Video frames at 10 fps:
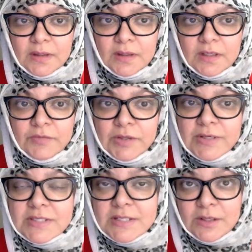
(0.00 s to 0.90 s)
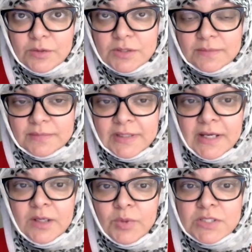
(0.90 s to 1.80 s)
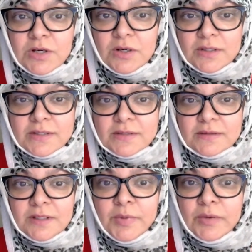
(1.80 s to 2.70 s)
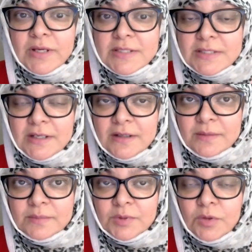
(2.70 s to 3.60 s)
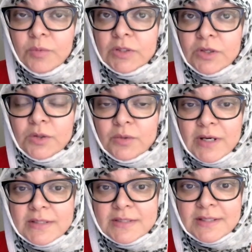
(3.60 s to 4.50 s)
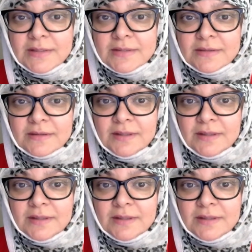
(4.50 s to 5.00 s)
If there is doubt in anyone's heart about Islam or what the Quran says,